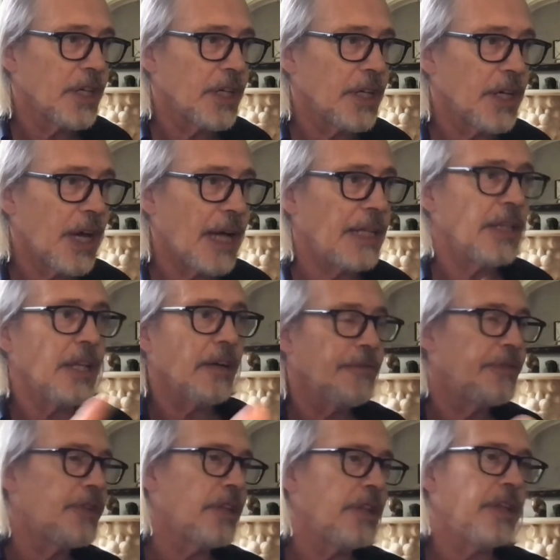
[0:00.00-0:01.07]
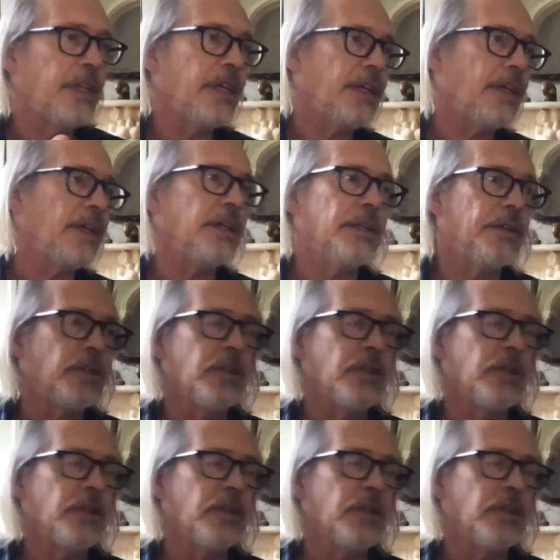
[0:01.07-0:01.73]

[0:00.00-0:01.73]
I loved the